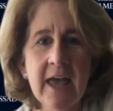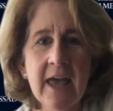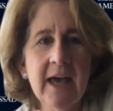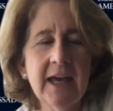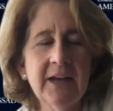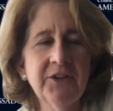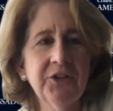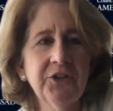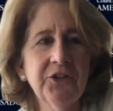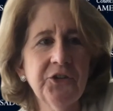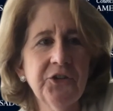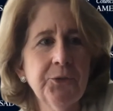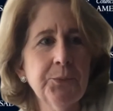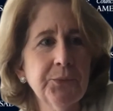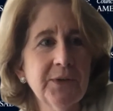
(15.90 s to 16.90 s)
And just two
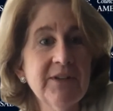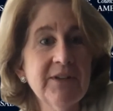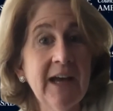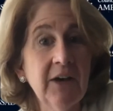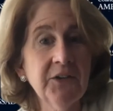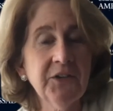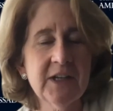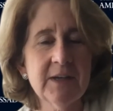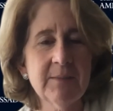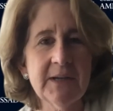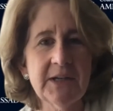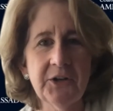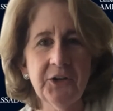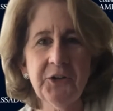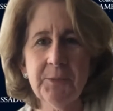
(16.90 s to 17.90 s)
brief housekeeping
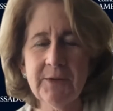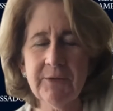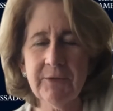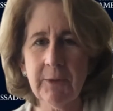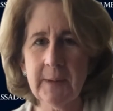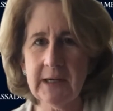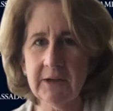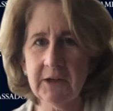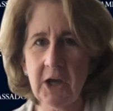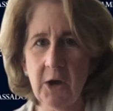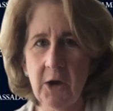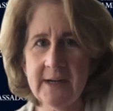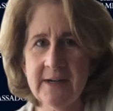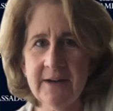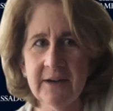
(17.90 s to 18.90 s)
notes before we get
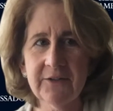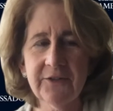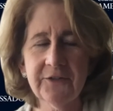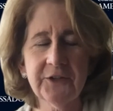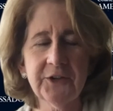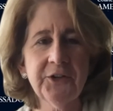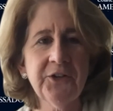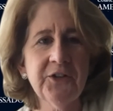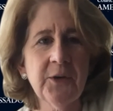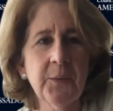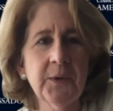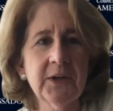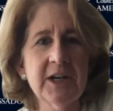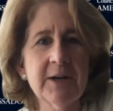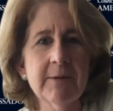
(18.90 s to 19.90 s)
going. First, that we're
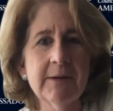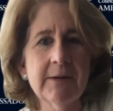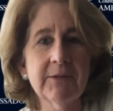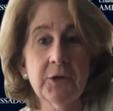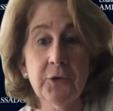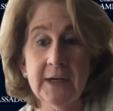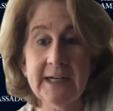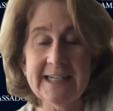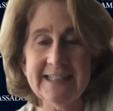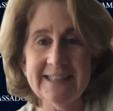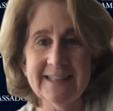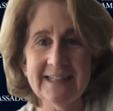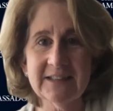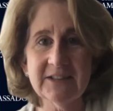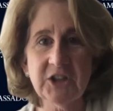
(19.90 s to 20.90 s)
going to be recording
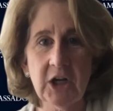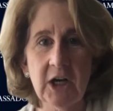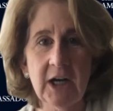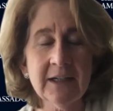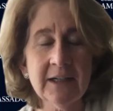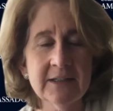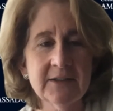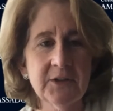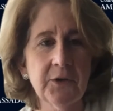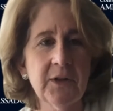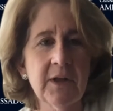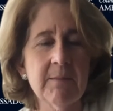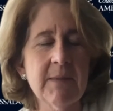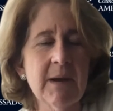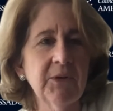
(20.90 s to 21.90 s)
today's talk so that
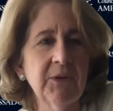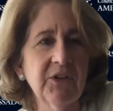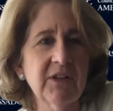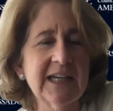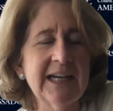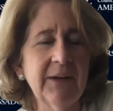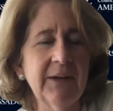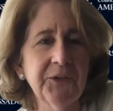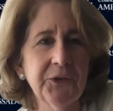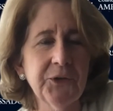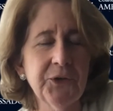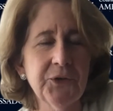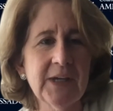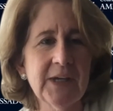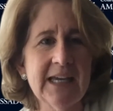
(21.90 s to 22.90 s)
members of the Council
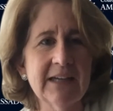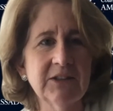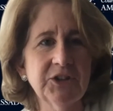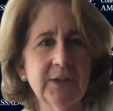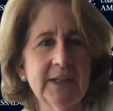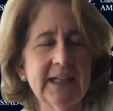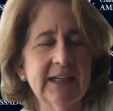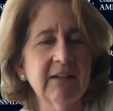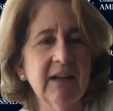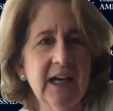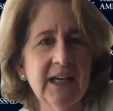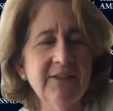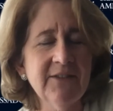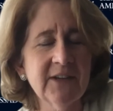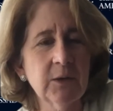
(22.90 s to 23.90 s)
who can't join it
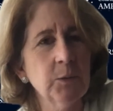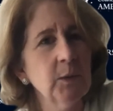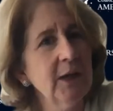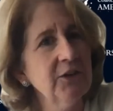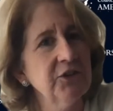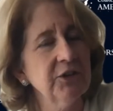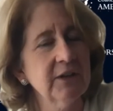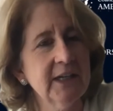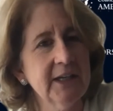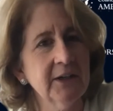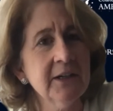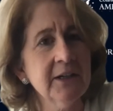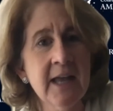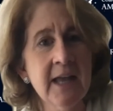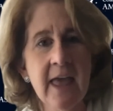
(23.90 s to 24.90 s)
live can watch it later.